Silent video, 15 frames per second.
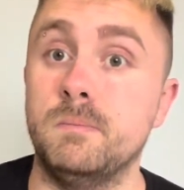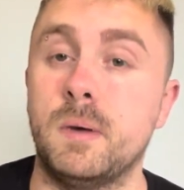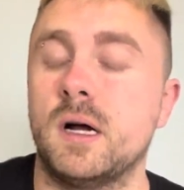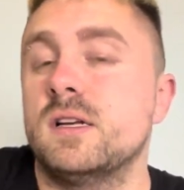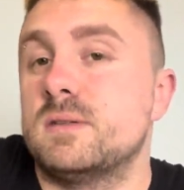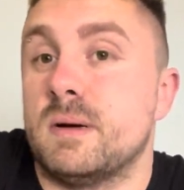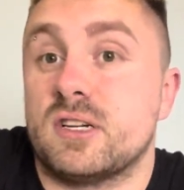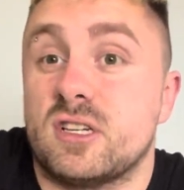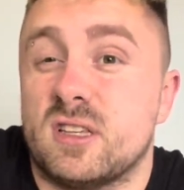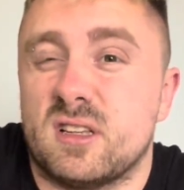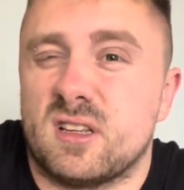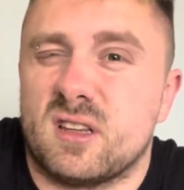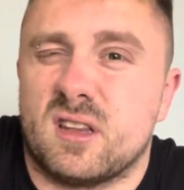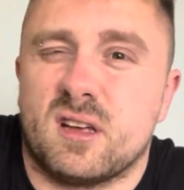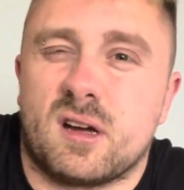especially
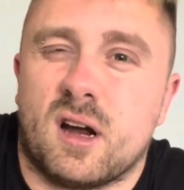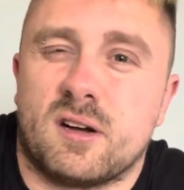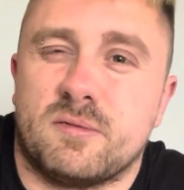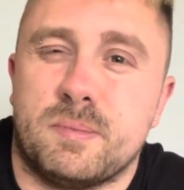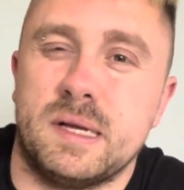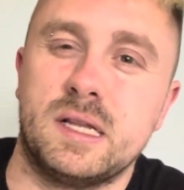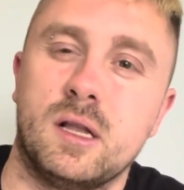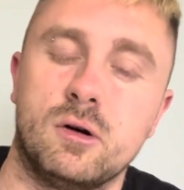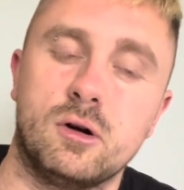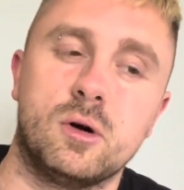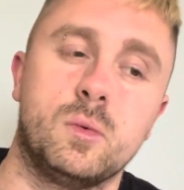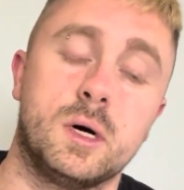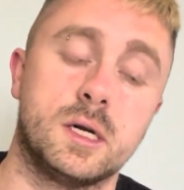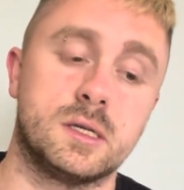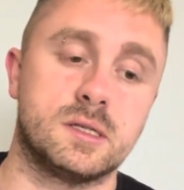the kind of bit longer
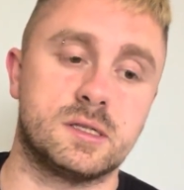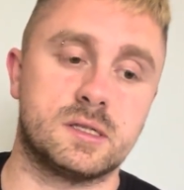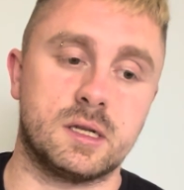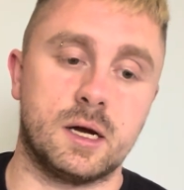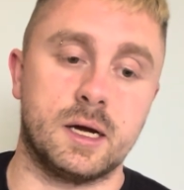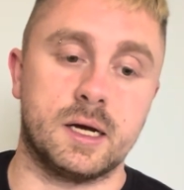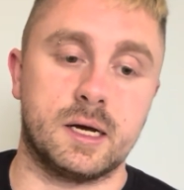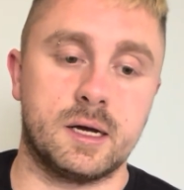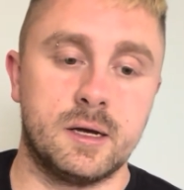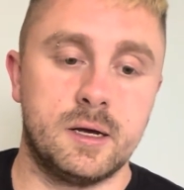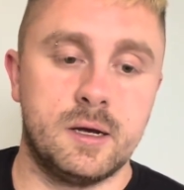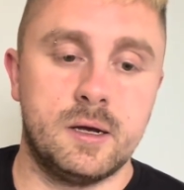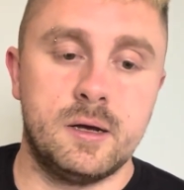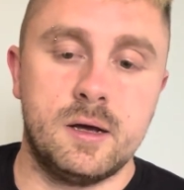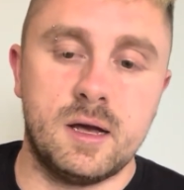ones, like
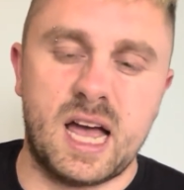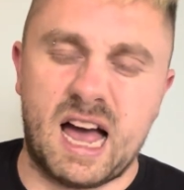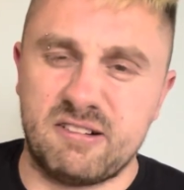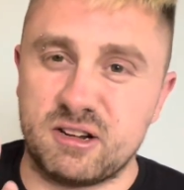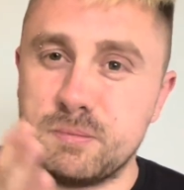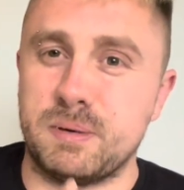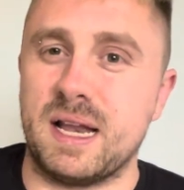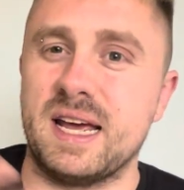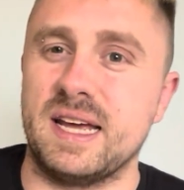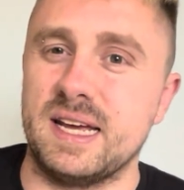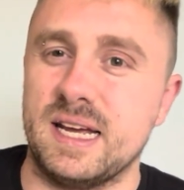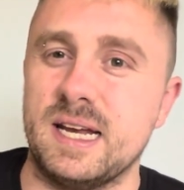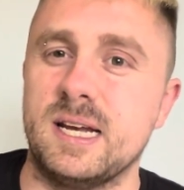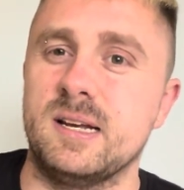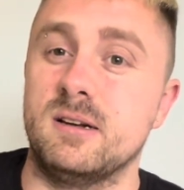have to play
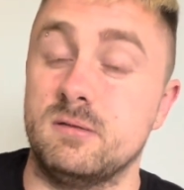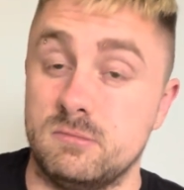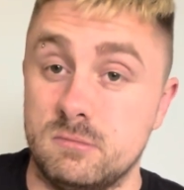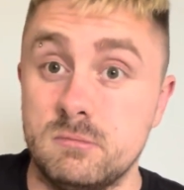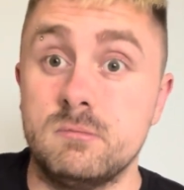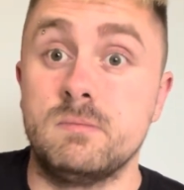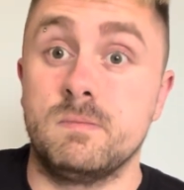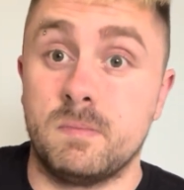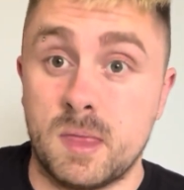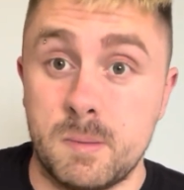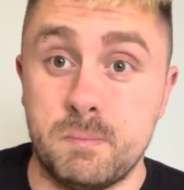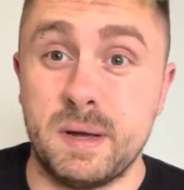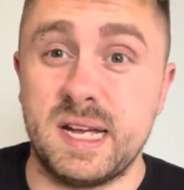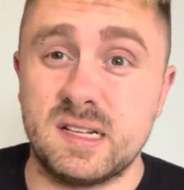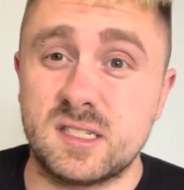it in
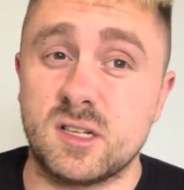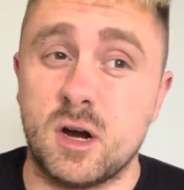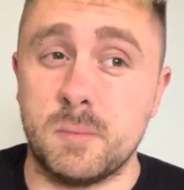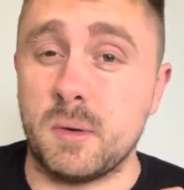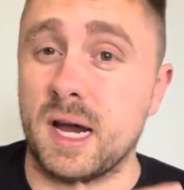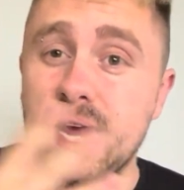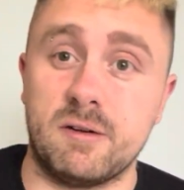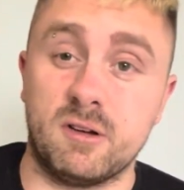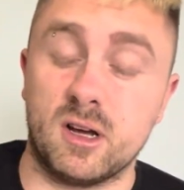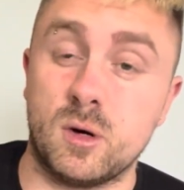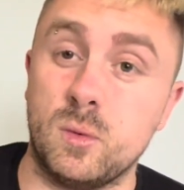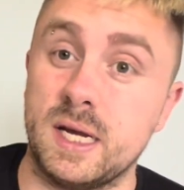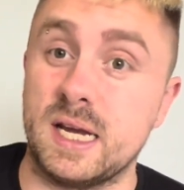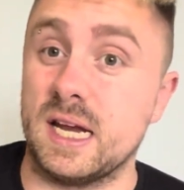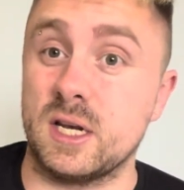bits, so I might have like a
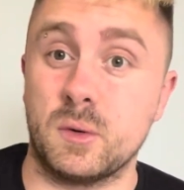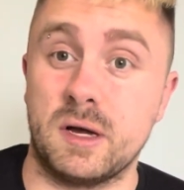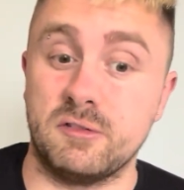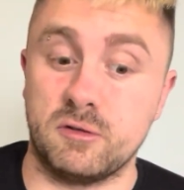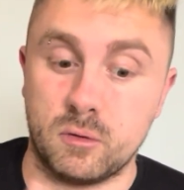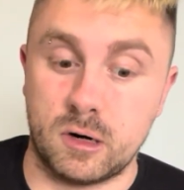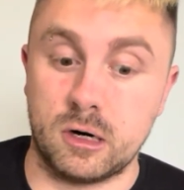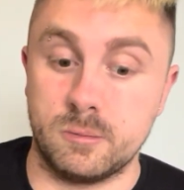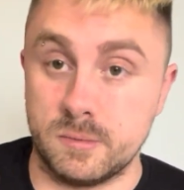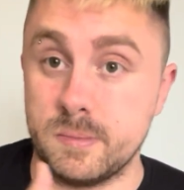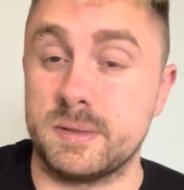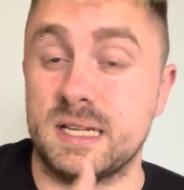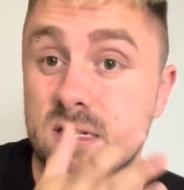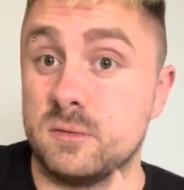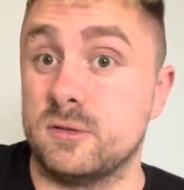weekend or whatever where I'm
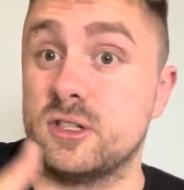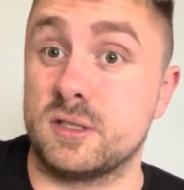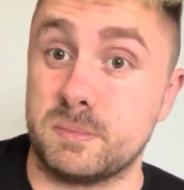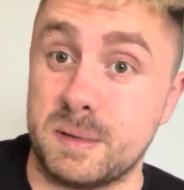obsessed with just